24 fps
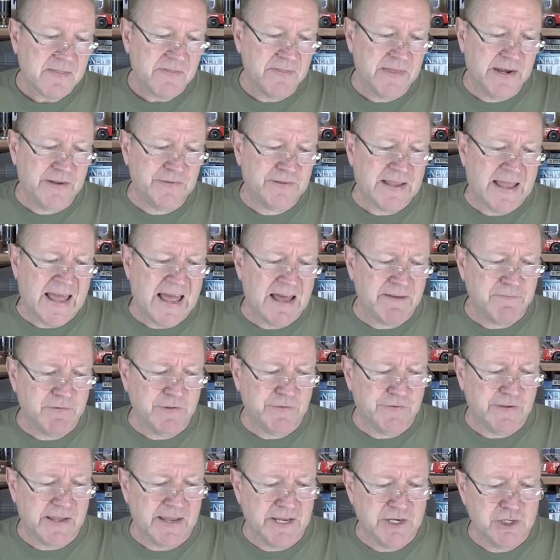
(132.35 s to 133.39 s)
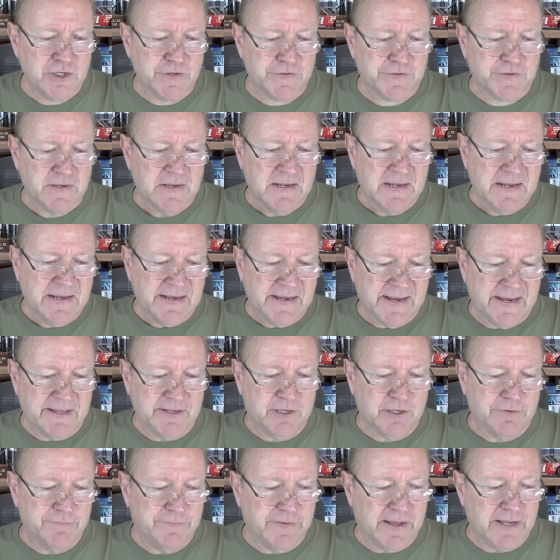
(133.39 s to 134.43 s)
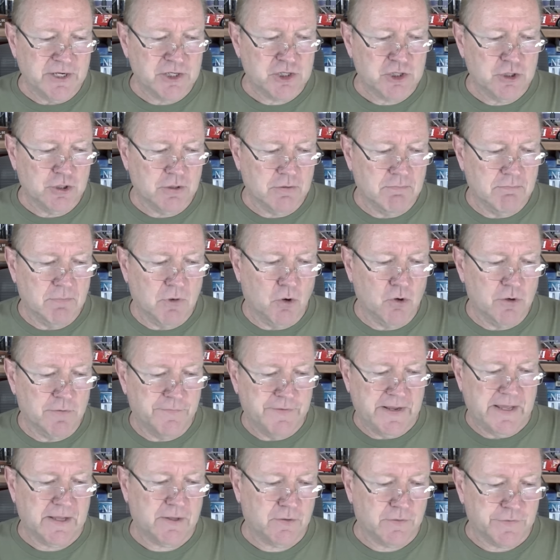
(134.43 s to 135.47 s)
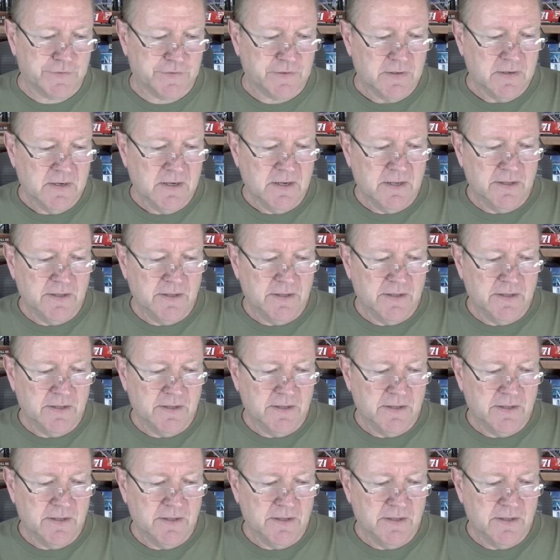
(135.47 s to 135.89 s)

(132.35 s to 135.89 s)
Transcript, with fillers: that is advantageous in conventional motor vehicles